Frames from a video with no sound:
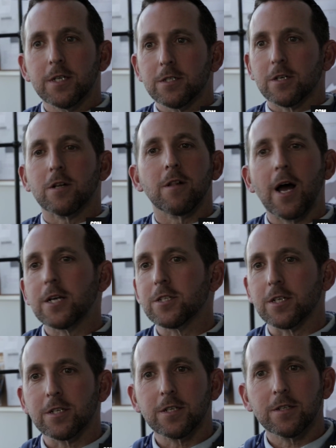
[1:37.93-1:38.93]
is a
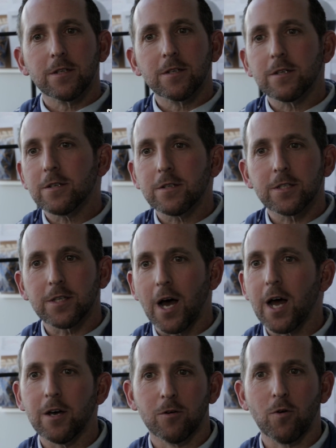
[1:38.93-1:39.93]
classic
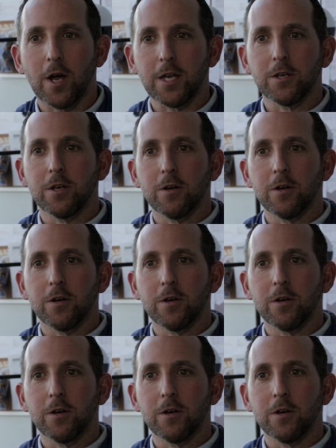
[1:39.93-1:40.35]
style, right?